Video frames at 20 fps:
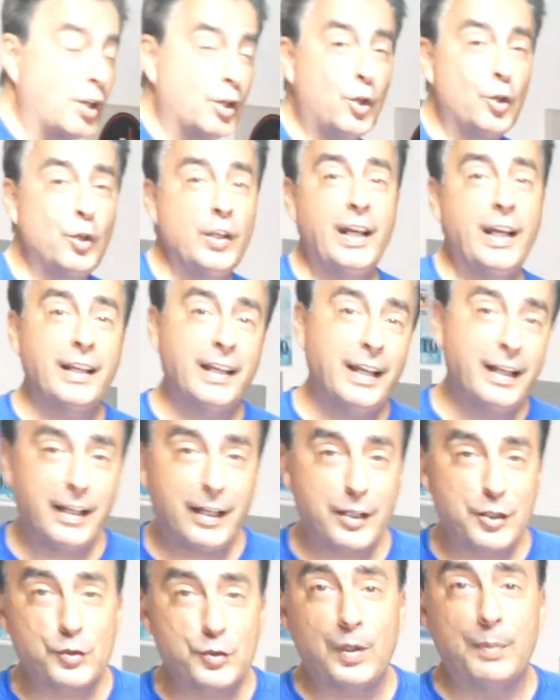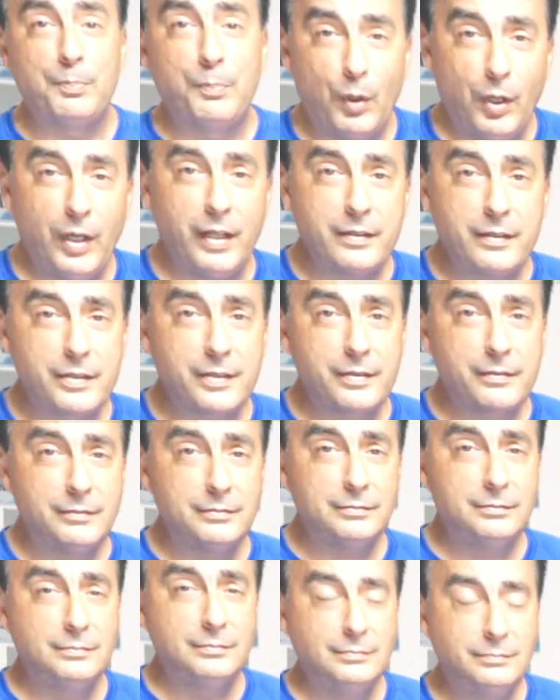only I get extra points
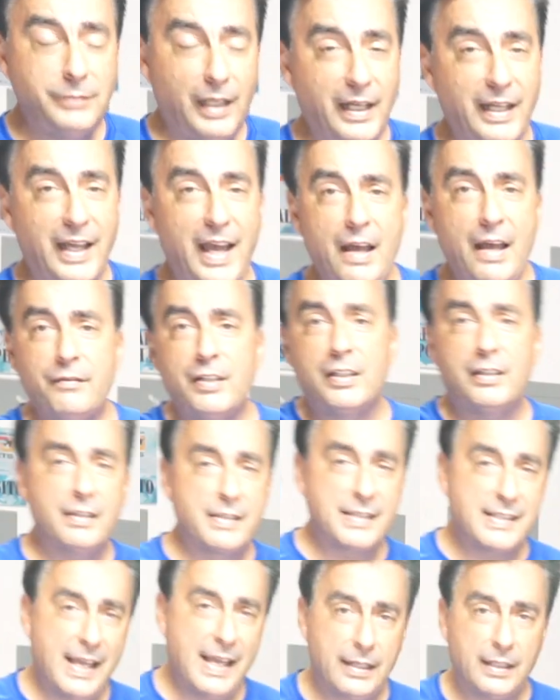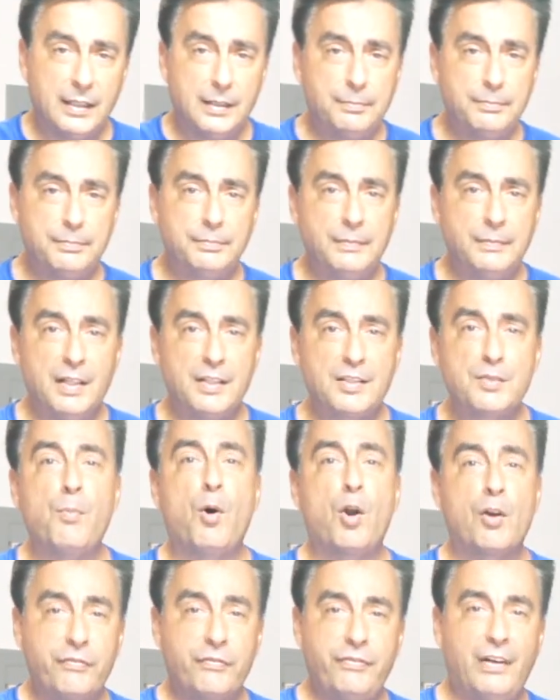by having this setup, it's
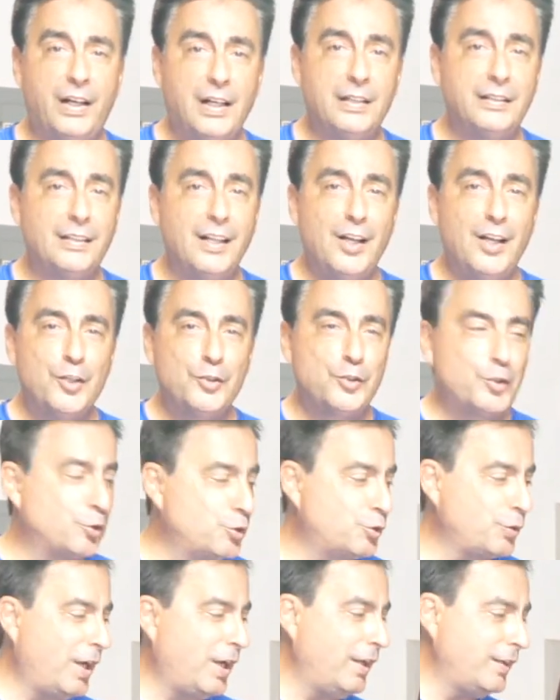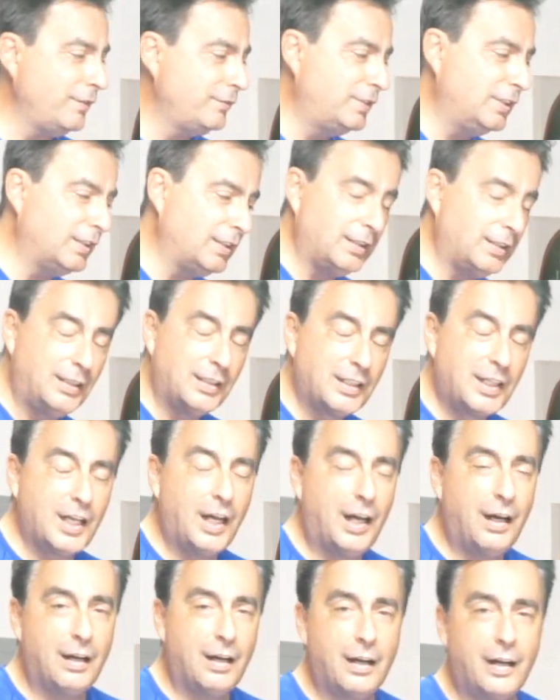more fun to drive the
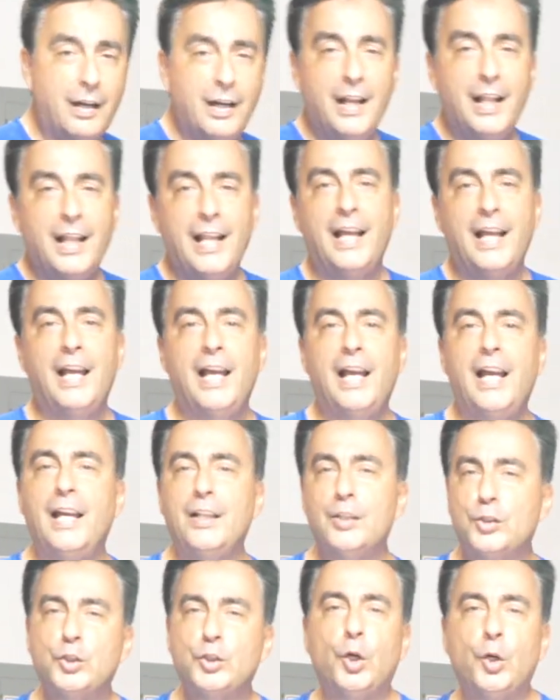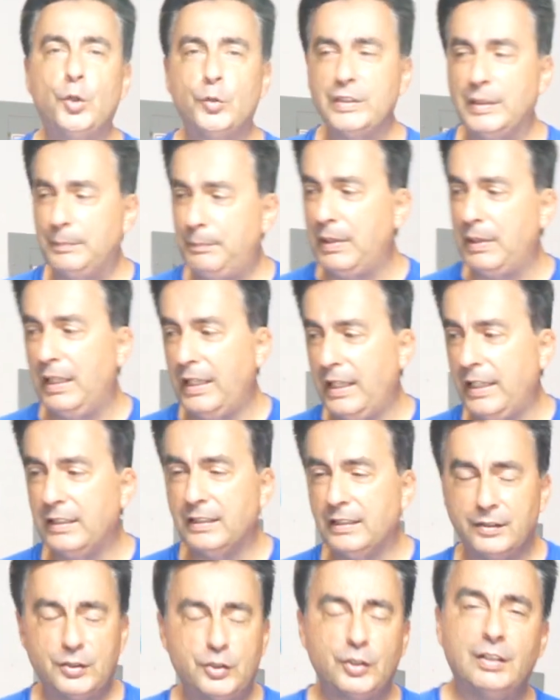car and tow the
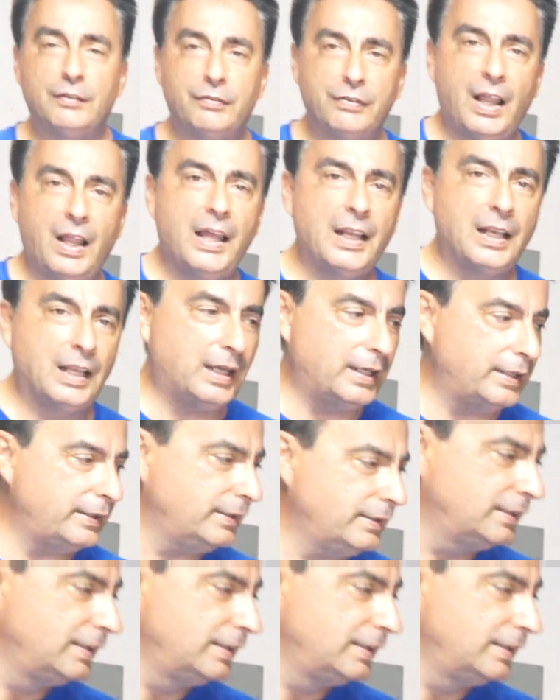plane to the flight line